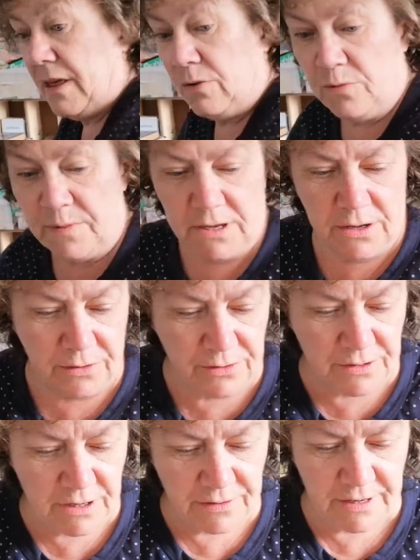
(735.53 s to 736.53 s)
But they will be
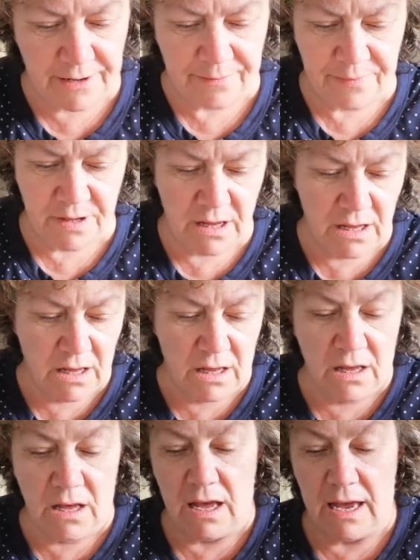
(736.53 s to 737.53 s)
used, no doubt.
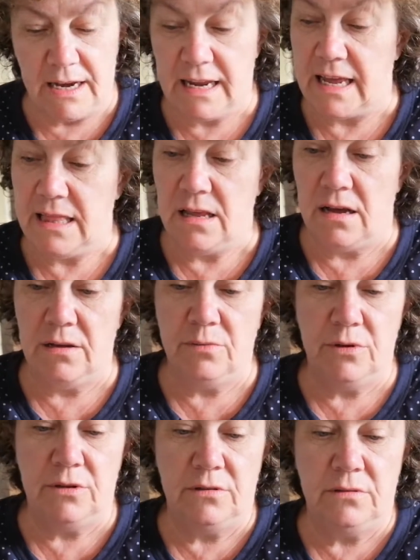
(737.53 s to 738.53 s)
And again, I
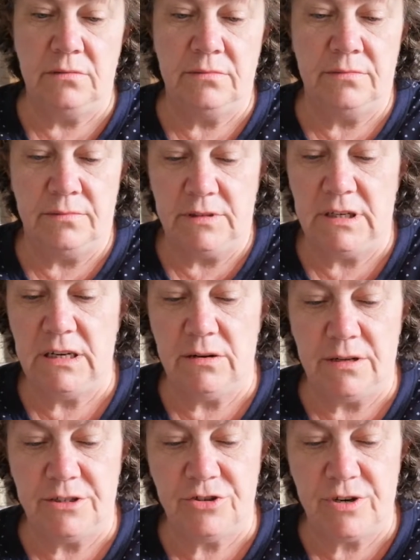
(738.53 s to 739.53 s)
will, you
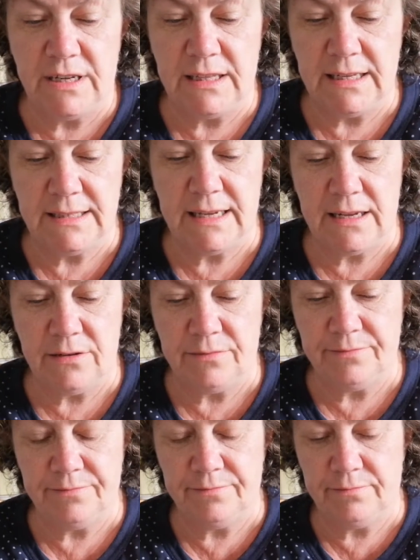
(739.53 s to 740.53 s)
know, I'll straighten this out,